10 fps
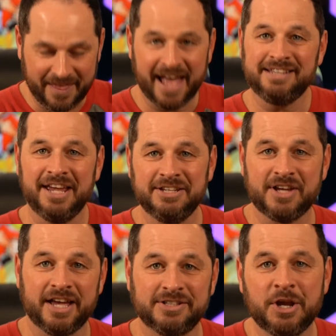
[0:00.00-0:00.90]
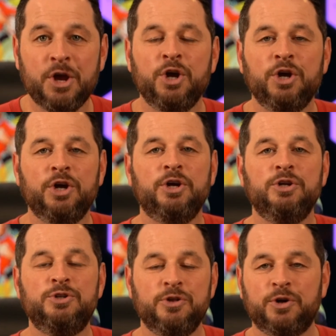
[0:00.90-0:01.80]
that takes us
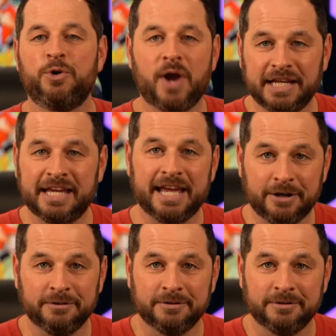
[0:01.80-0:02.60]
to The Karate Kid.